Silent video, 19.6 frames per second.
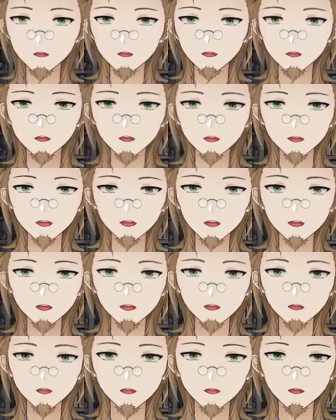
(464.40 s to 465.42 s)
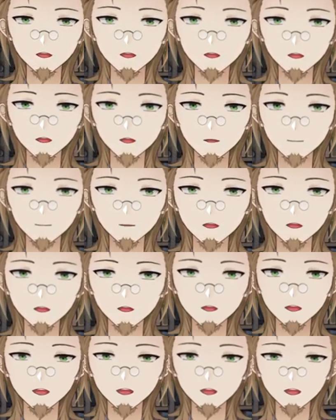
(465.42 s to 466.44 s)
and it feels like it's
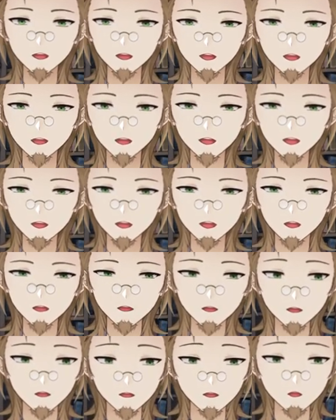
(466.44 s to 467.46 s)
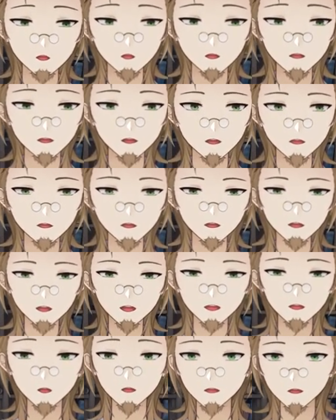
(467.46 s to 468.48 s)
just getting to like okay introduce this character now
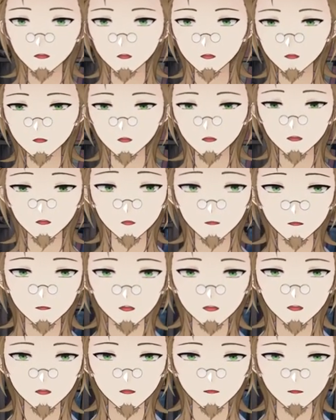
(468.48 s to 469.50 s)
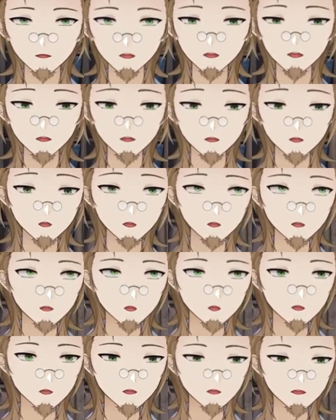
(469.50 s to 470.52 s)
this character now this character now this
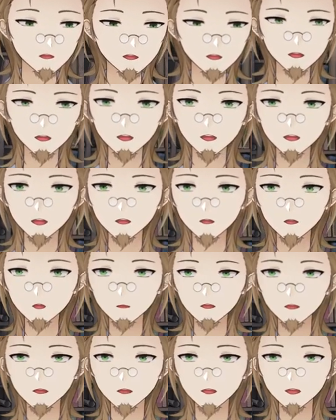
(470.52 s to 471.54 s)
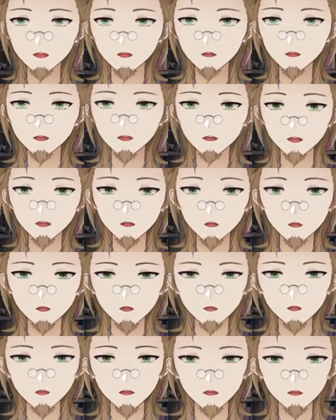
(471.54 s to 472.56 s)
character and now uh now she's got to go
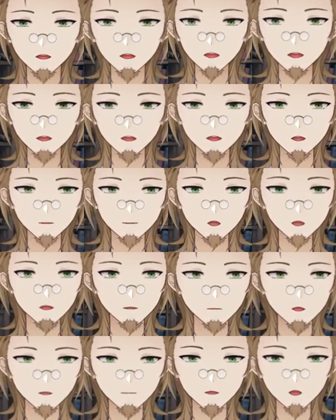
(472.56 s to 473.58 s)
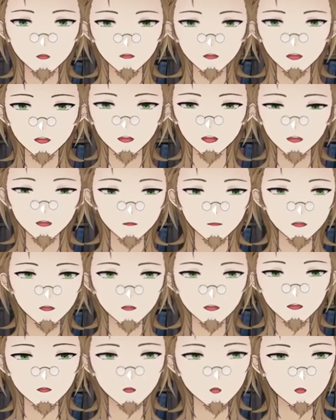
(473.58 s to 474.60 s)
to this uh this one point and do this
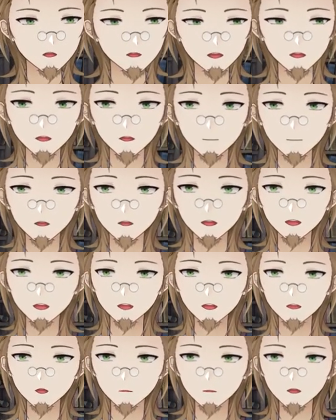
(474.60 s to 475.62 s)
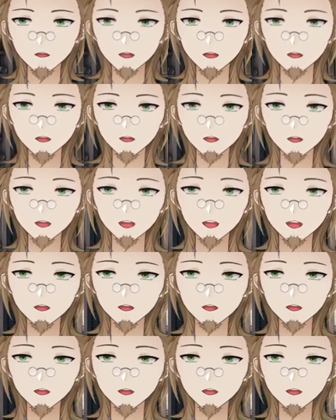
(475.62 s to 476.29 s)
tower it feels like someone is like